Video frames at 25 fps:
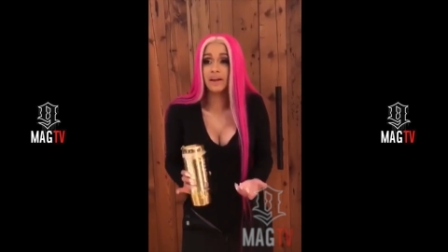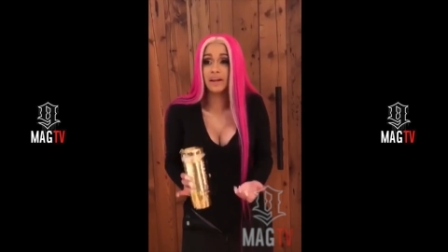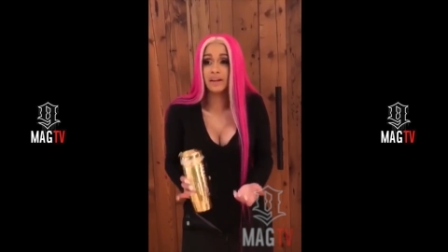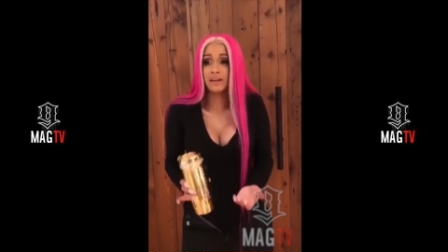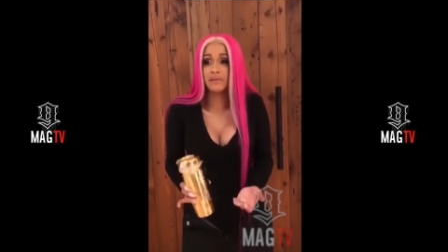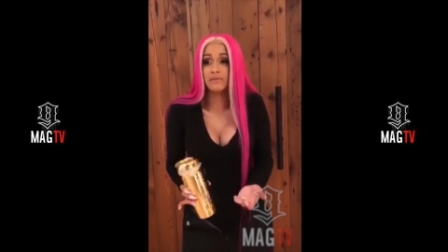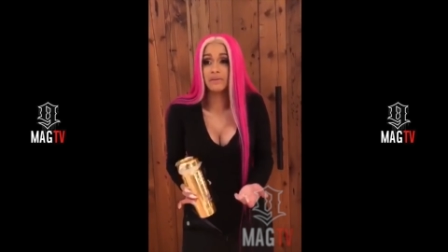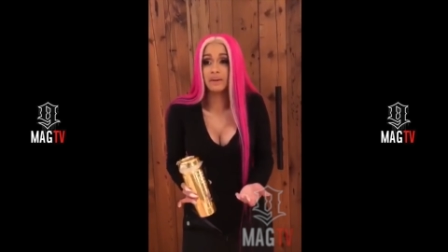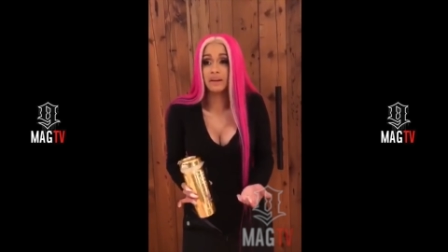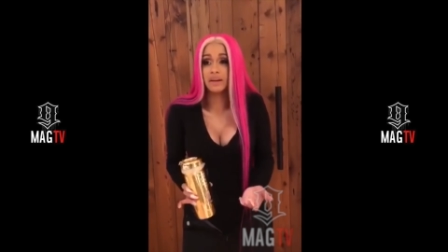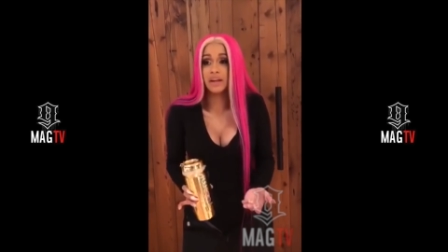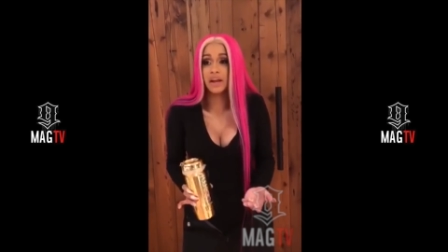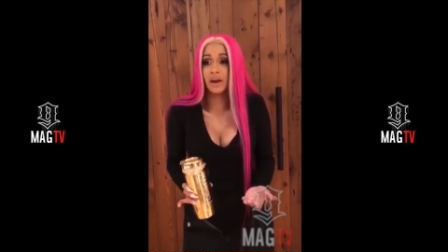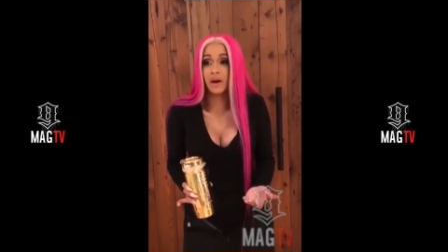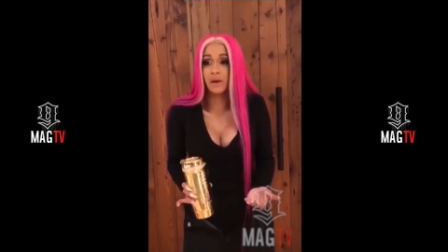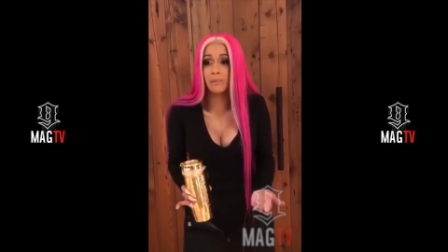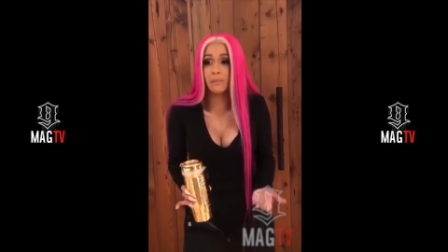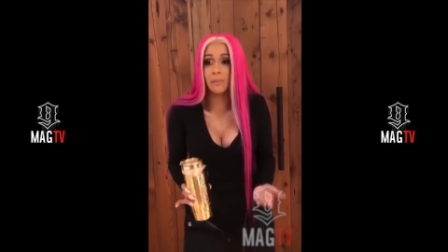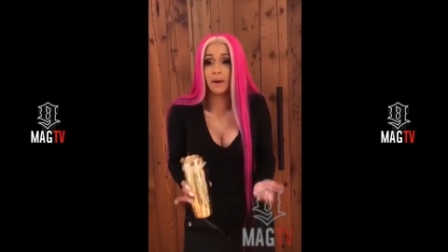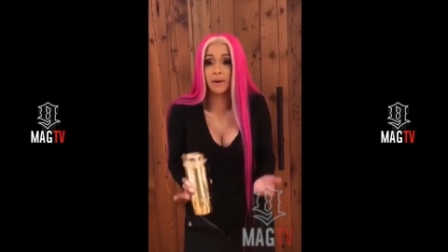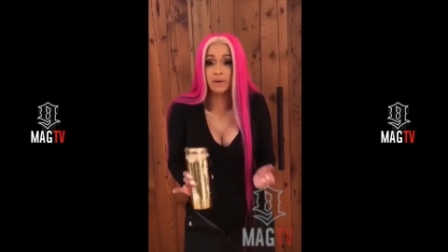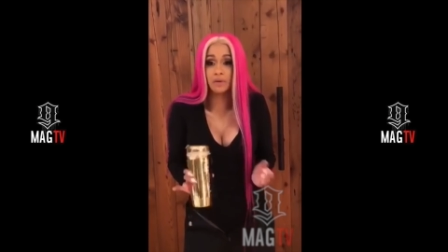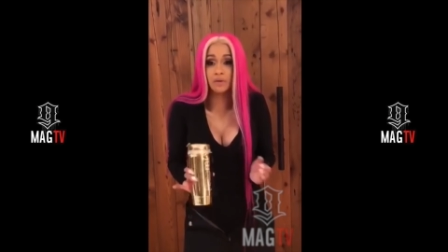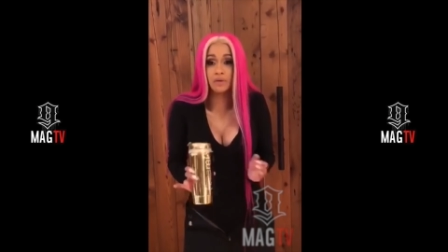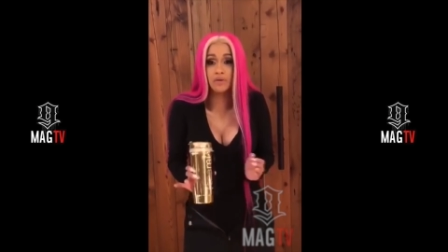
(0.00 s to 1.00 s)
it really helped my
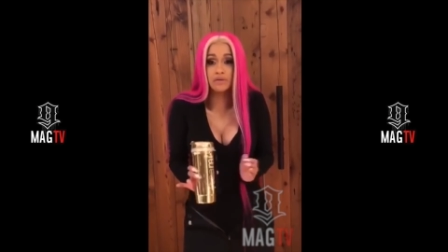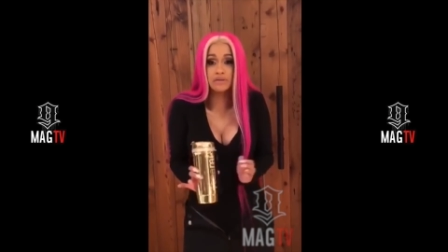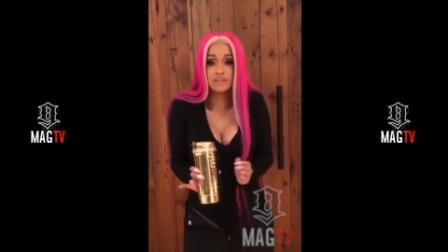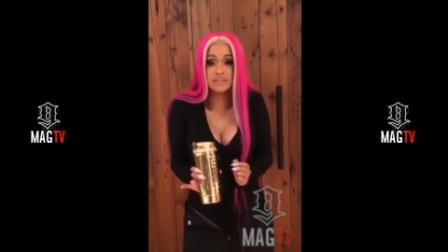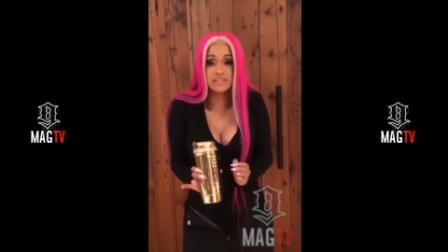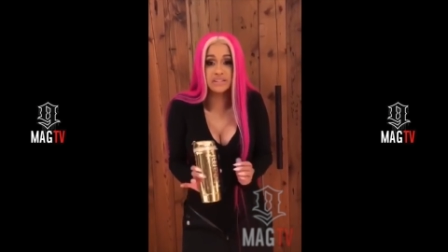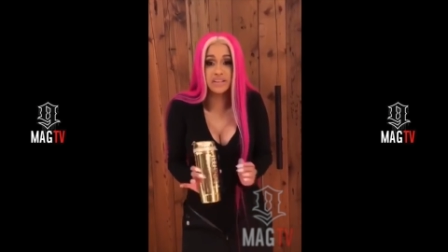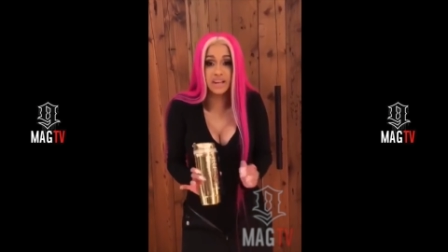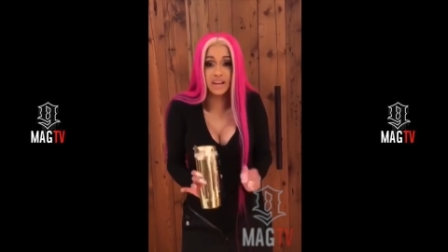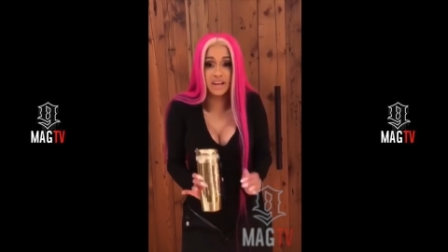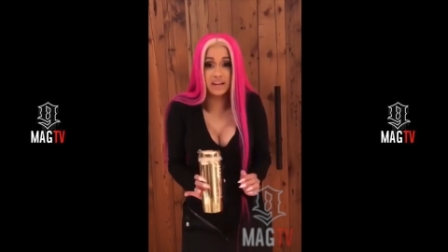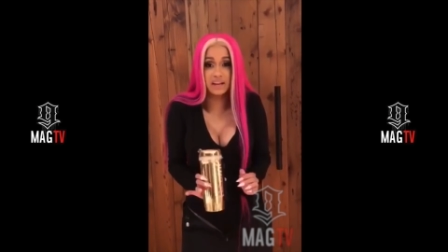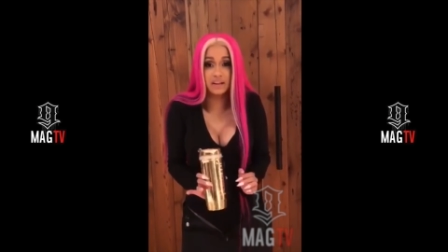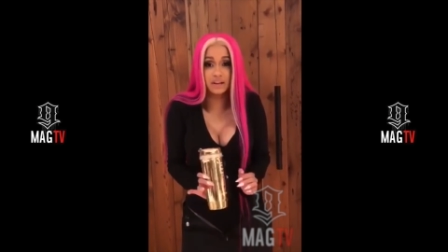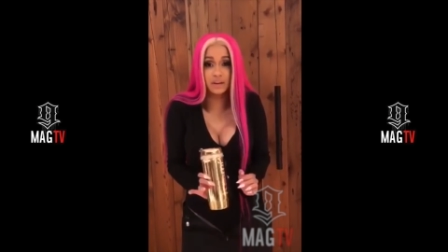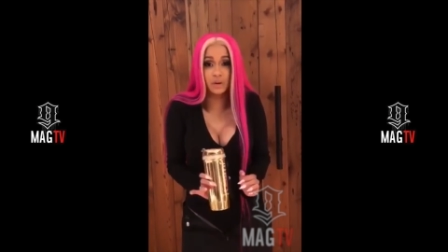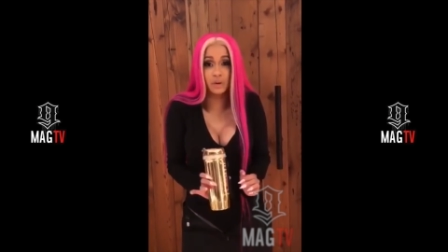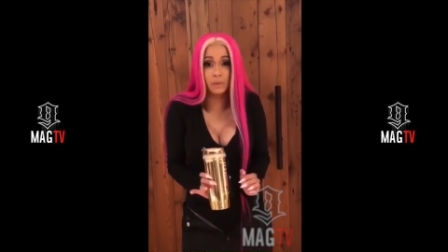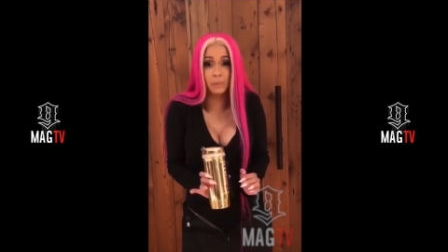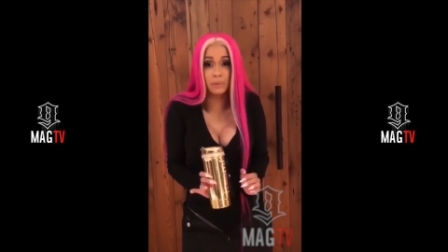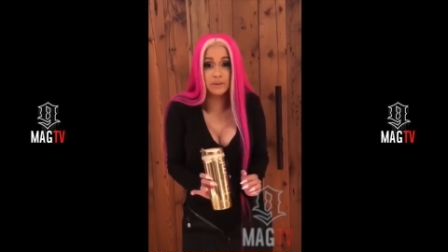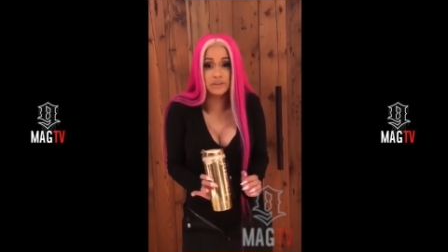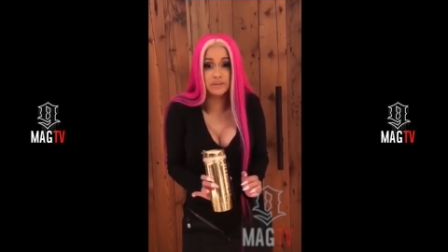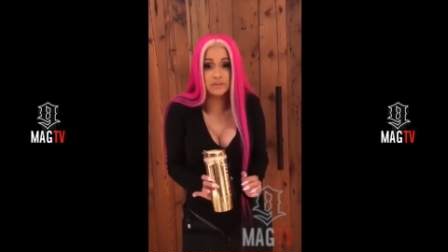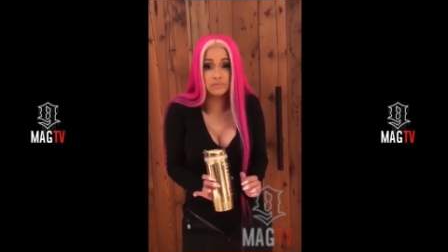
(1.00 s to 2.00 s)
uterus get a little
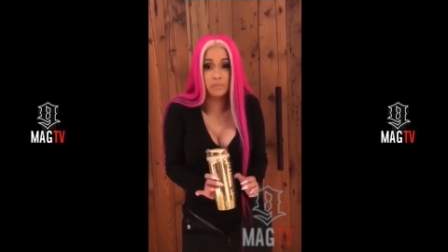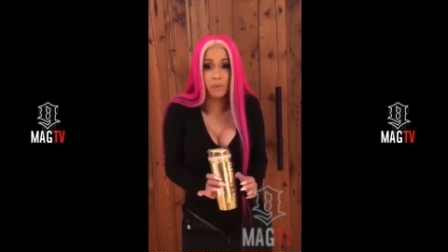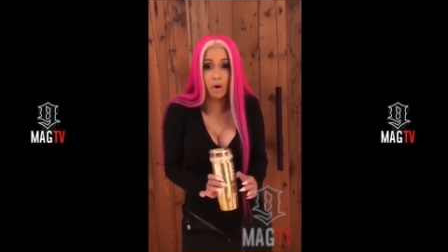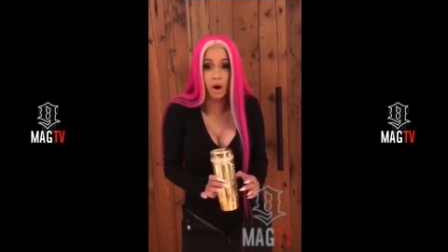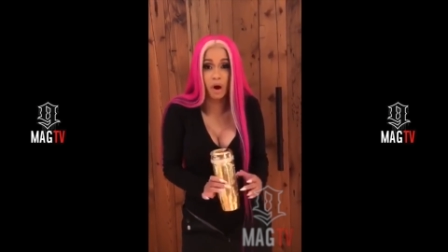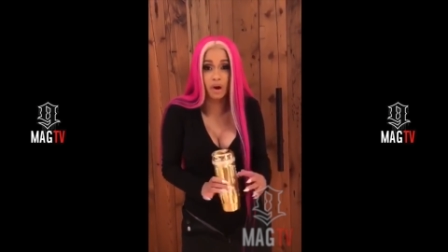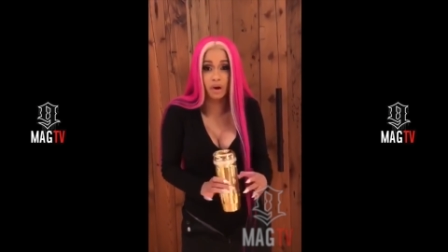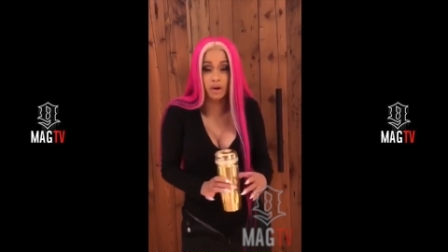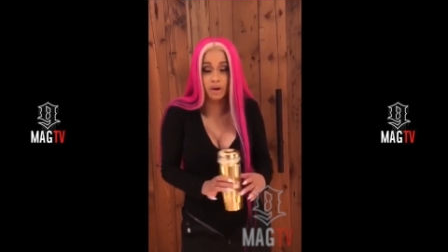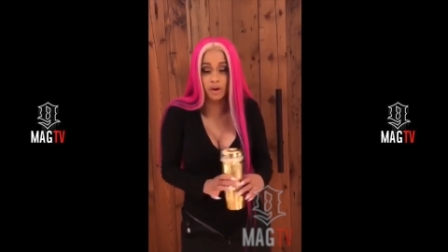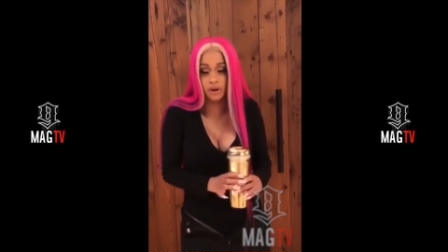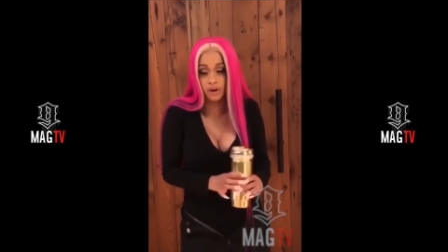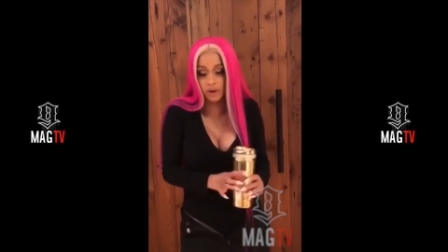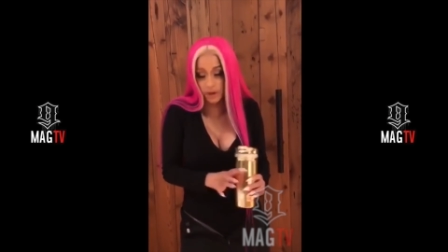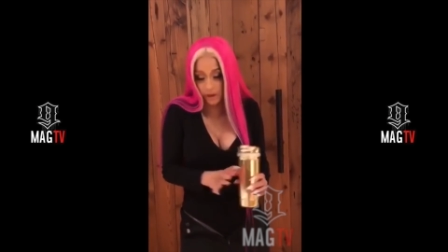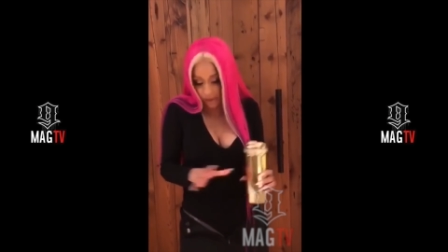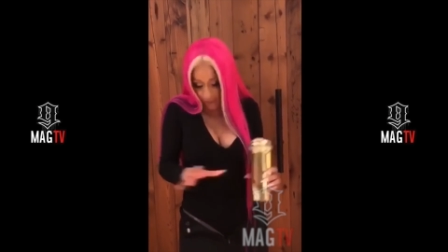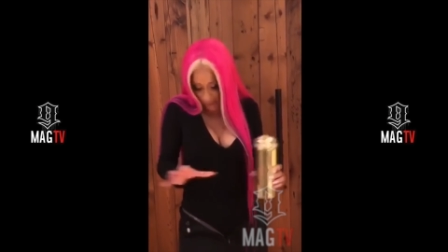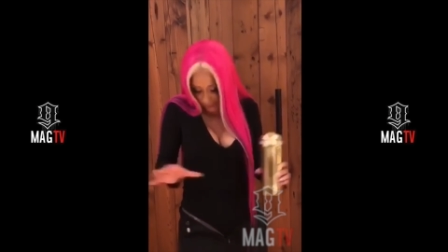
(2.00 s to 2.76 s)
bit smaller.